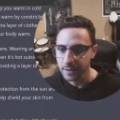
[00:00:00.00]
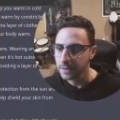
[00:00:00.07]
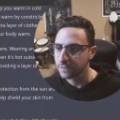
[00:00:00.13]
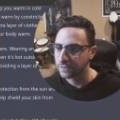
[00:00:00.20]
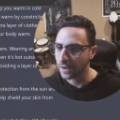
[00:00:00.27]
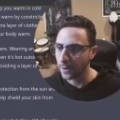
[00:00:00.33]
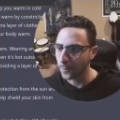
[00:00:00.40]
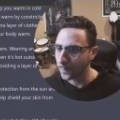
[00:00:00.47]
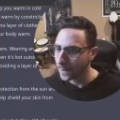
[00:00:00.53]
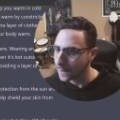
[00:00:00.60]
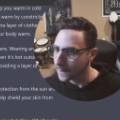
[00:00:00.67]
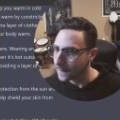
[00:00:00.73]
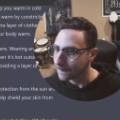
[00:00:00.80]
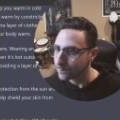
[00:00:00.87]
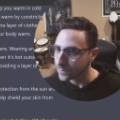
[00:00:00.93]
So
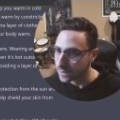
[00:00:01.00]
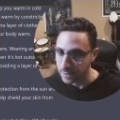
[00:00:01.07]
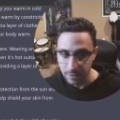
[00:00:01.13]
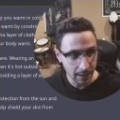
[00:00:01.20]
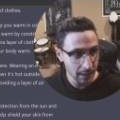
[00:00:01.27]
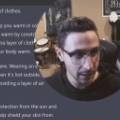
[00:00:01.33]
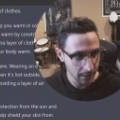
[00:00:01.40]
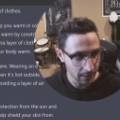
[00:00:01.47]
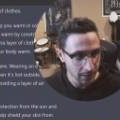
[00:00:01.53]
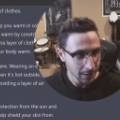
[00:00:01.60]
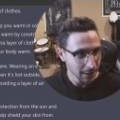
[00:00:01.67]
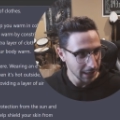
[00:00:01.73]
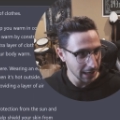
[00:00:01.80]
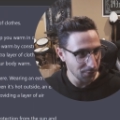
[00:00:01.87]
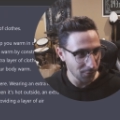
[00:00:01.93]

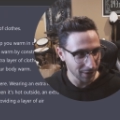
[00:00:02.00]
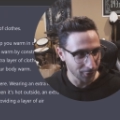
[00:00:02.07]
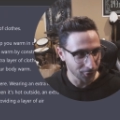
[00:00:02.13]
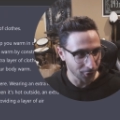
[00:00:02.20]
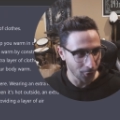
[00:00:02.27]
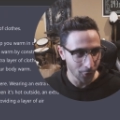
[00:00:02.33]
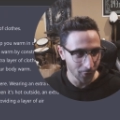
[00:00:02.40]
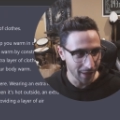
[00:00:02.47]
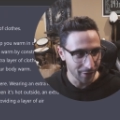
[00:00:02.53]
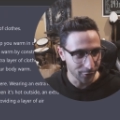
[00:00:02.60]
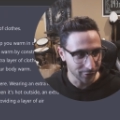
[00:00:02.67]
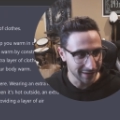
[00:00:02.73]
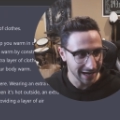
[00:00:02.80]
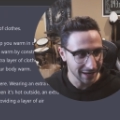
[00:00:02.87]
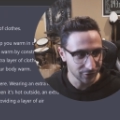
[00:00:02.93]
it went on a whole other
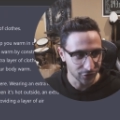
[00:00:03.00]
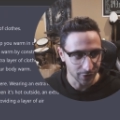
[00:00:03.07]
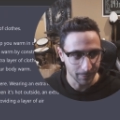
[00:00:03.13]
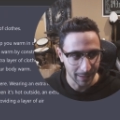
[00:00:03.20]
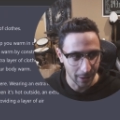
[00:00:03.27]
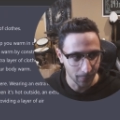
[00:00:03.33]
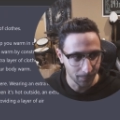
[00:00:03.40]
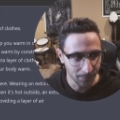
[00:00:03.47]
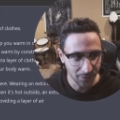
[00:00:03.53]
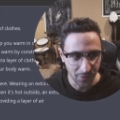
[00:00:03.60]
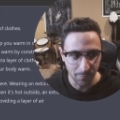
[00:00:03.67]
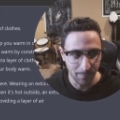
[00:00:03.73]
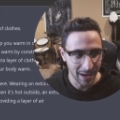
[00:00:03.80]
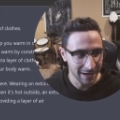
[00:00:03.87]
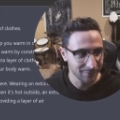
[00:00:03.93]
tangent about the
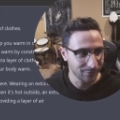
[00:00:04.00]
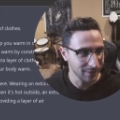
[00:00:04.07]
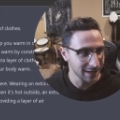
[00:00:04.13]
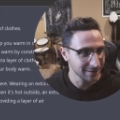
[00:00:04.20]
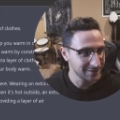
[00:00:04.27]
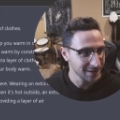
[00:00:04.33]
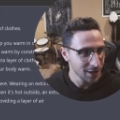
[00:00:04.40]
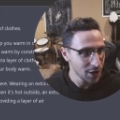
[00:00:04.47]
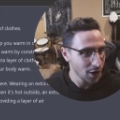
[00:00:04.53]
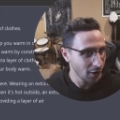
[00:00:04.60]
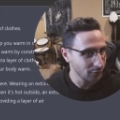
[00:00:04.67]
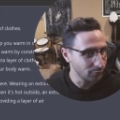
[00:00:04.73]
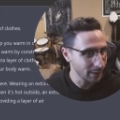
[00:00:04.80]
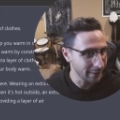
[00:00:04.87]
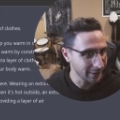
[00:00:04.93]
benefits of
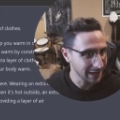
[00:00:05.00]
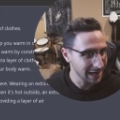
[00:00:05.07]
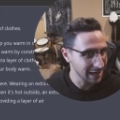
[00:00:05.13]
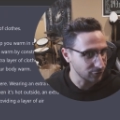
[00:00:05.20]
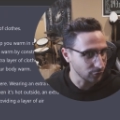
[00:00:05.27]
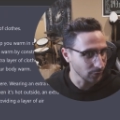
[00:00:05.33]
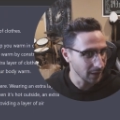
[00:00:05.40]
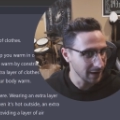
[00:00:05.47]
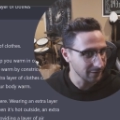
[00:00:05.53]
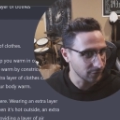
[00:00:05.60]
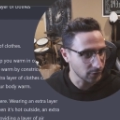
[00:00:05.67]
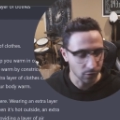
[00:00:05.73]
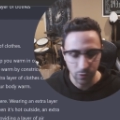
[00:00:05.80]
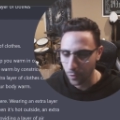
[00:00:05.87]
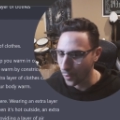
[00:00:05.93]
wearing an extra layer of
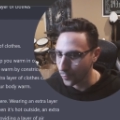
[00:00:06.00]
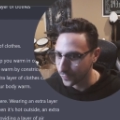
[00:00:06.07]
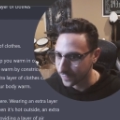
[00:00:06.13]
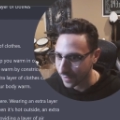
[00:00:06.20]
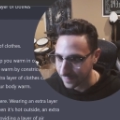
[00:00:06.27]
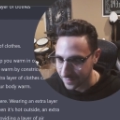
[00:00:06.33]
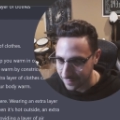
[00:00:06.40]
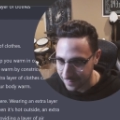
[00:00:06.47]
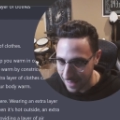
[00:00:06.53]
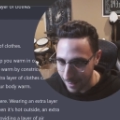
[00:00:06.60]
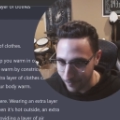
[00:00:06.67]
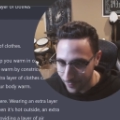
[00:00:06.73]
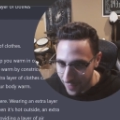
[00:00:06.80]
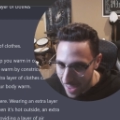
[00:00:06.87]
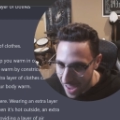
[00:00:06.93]
clothes. Doesn't
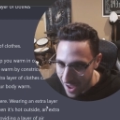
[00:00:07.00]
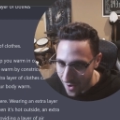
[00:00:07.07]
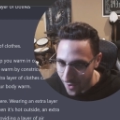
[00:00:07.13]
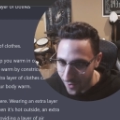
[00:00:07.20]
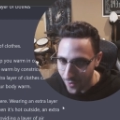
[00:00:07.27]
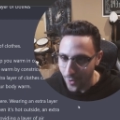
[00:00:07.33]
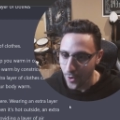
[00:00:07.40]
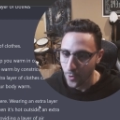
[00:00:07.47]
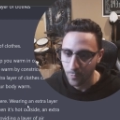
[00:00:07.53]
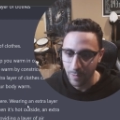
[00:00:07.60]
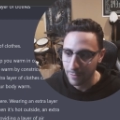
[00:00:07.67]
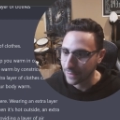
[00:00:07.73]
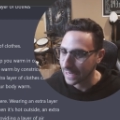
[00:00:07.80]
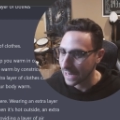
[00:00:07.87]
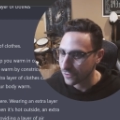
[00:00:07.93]
stop there.
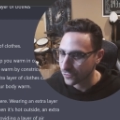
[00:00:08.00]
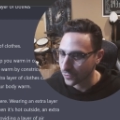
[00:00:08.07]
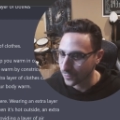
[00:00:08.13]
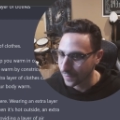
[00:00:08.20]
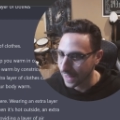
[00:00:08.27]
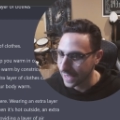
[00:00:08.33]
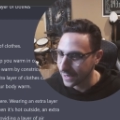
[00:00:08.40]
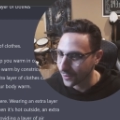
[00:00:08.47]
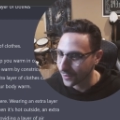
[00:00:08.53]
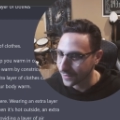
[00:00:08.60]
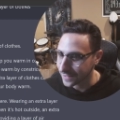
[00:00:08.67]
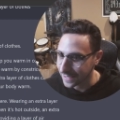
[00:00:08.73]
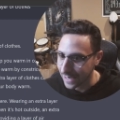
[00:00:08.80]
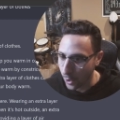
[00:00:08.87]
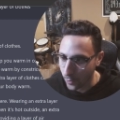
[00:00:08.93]
Wearing an extra layer
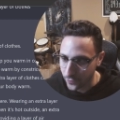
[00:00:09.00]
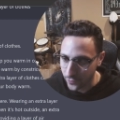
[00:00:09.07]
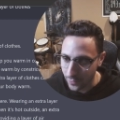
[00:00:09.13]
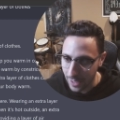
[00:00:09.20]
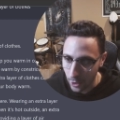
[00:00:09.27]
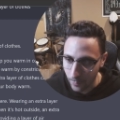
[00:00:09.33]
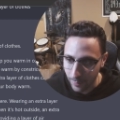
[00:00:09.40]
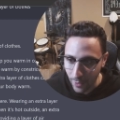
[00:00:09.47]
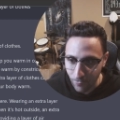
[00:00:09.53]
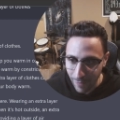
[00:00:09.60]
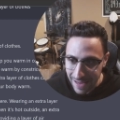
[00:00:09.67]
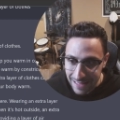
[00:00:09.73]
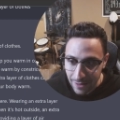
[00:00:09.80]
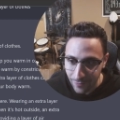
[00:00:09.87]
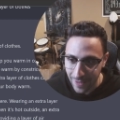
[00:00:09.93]
can also help
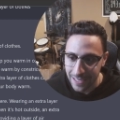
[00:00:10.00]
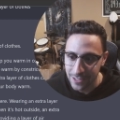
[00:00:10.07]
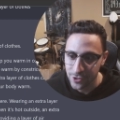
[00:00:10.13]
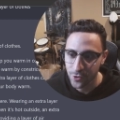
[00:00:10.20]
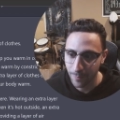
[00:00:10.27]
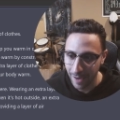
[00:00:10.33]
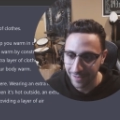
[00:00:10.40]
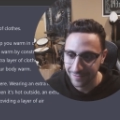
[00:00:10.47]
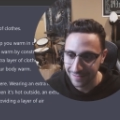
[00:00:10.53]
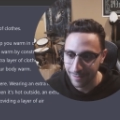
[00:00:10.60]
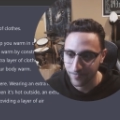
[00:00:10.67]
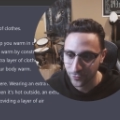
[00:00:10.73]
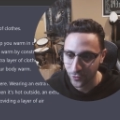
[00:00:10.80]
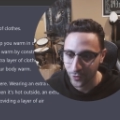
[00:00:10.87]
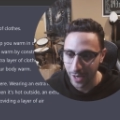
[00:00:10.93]
regulate your body
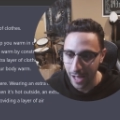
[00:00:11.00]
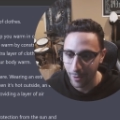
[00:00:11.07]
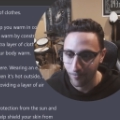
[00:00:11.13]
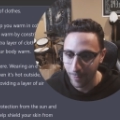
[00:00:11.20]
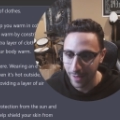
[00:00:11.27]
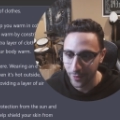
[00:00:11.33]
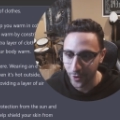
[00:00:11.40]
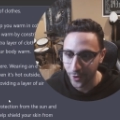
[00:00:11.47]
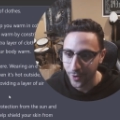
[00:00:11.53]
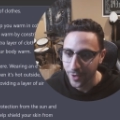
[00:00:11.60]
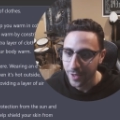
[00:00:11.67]
temperature in hot weather.